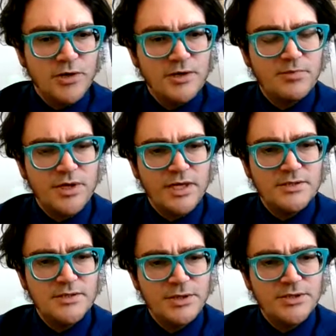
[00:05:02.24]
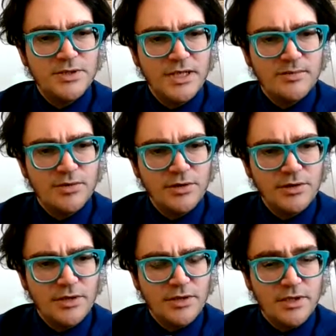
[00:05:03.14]
product per dollar spent on labor
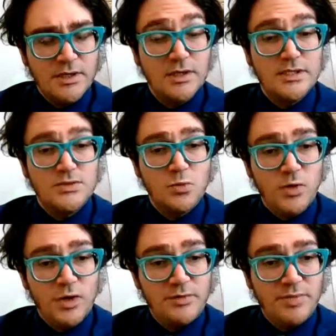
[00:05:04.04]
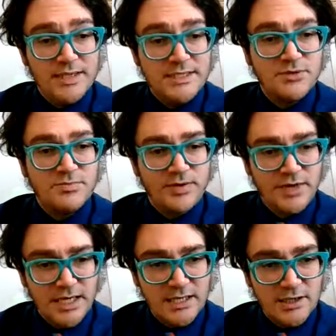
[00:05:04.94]
is 1 pencil per
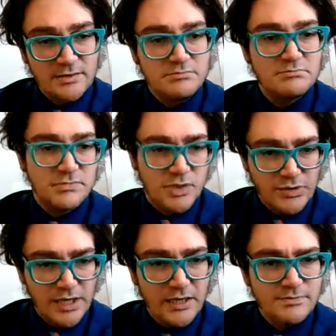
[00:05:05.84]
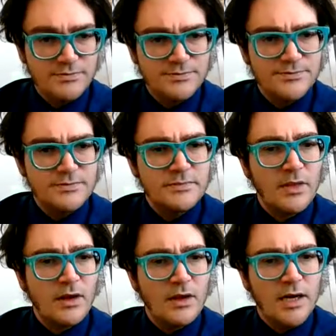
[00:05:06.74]
dollar, okay,
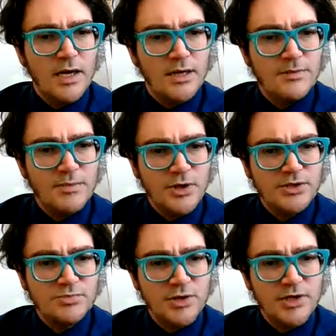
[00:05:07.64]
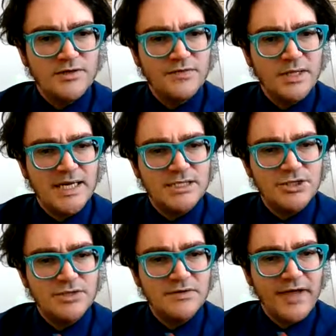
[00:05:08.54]
the marginal product of the last
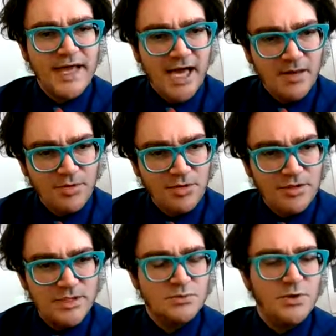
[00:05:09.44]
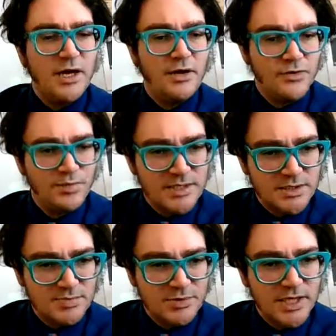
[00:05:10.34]
unit of capital is 100
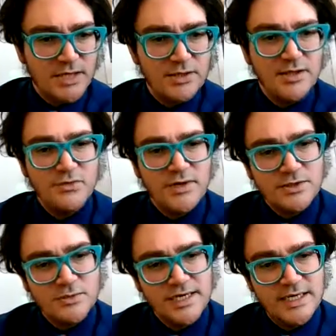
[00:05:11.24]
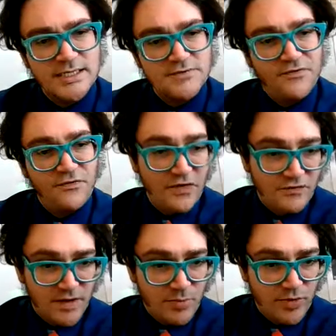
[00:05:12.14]
pencils per dollar, and the rental rate is
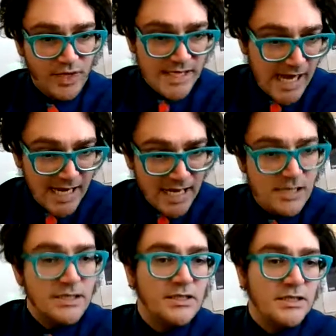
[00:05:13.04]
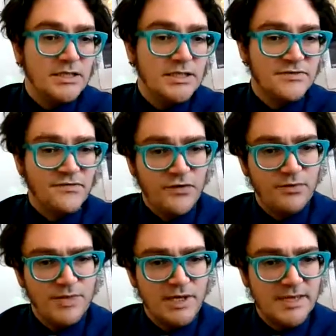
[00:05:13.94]
50 per day, is the
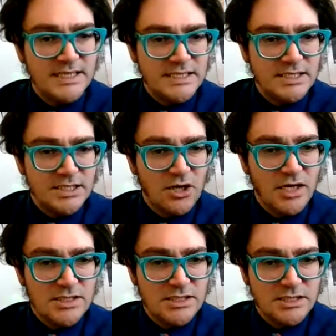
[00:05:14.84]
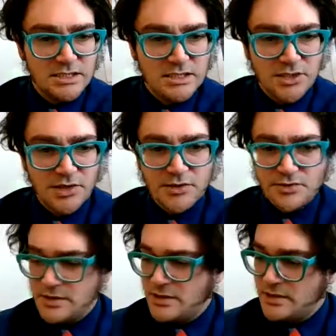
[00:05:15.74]
firm minimizing its costs? So